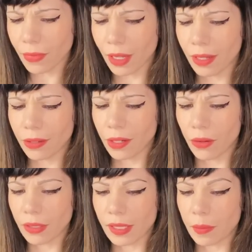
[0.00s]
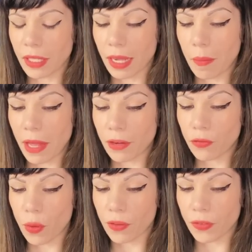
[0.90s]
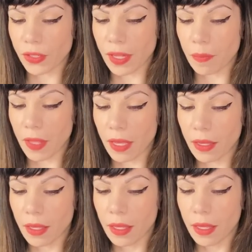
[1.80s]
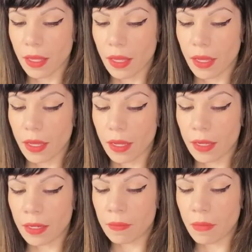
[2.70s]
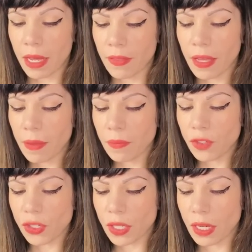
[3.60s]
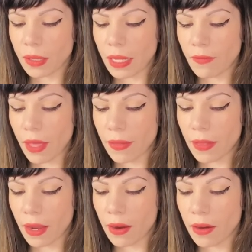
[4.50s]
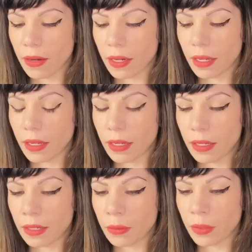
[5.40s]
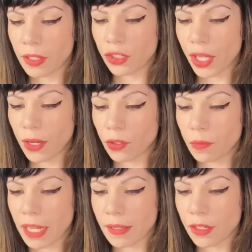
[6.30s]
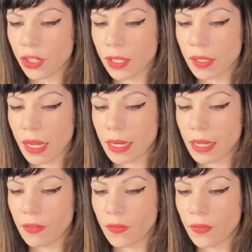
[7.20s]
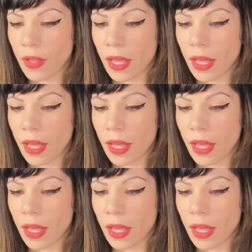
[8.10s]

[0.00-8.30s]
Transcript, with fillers: I don't know. It seems like a metaphor for something. Um, I think I'm just going to leave that there uh, with the channeled messages. And if